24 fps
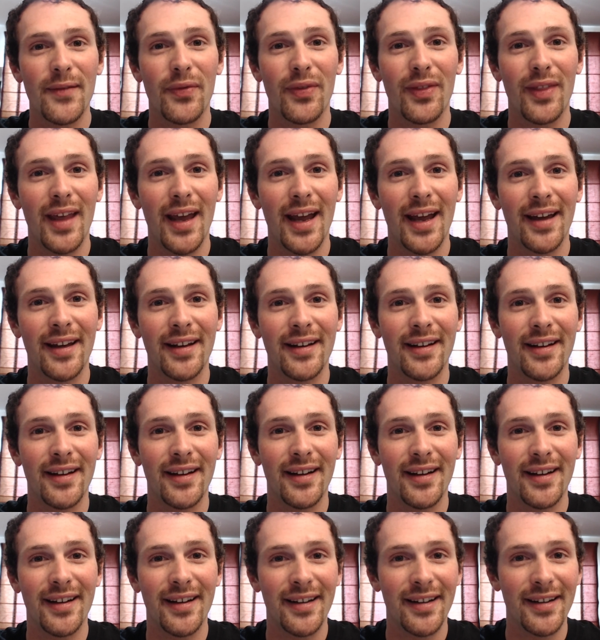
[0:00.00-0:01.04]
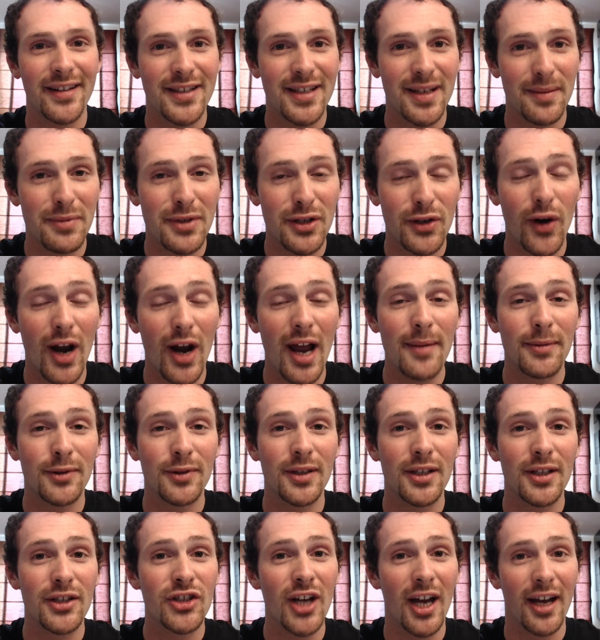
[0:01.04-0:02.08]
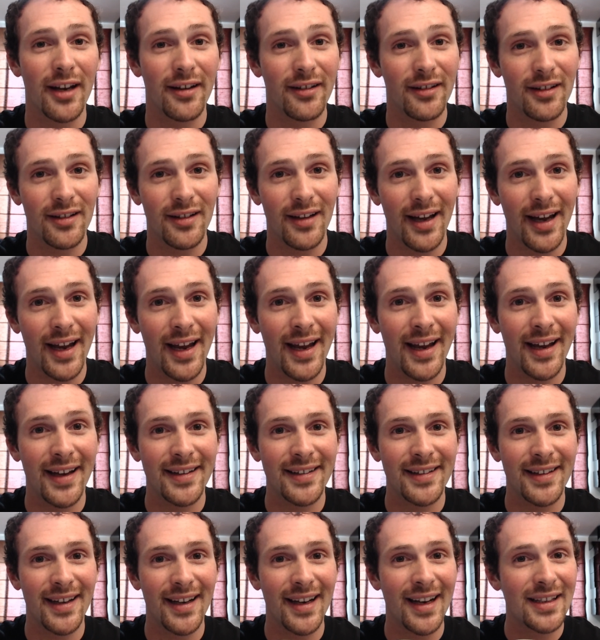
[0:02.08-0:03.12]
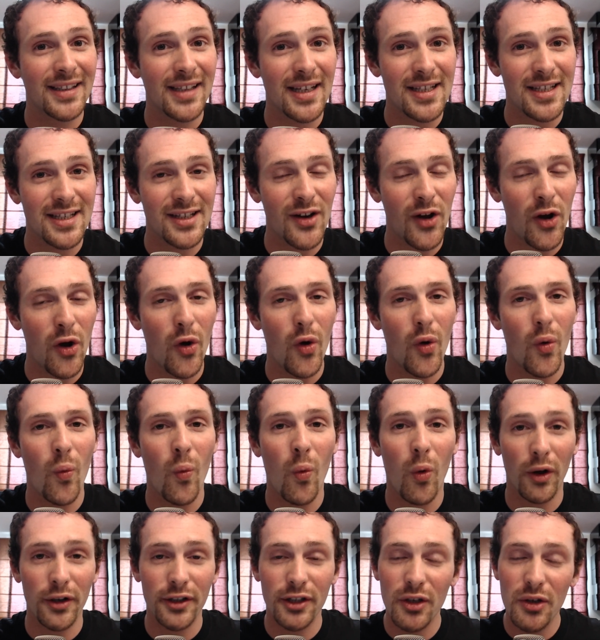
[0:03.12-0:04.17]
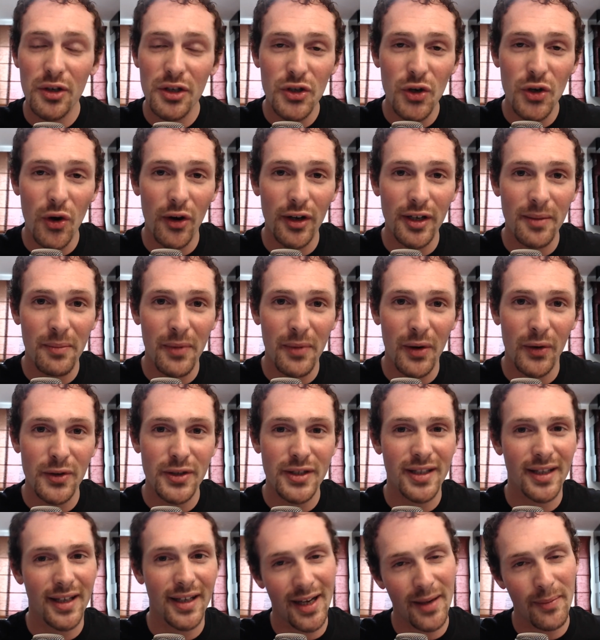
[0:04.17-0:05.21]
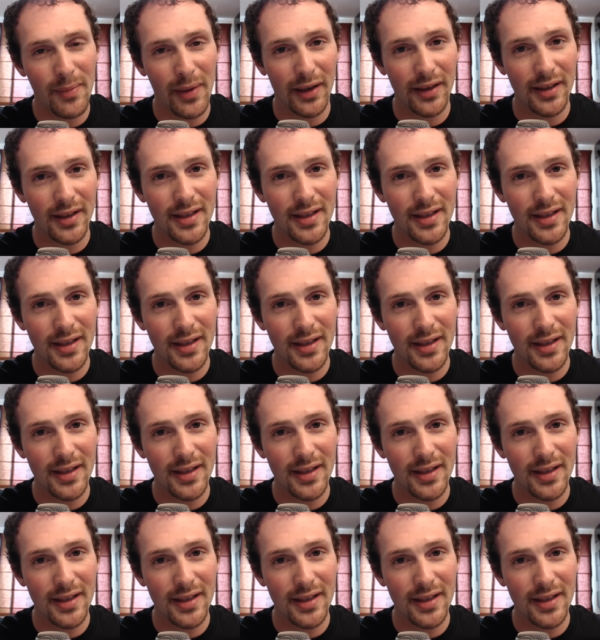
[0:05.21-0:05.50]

then subscribe to the channel and let us know what you enjoyed the most about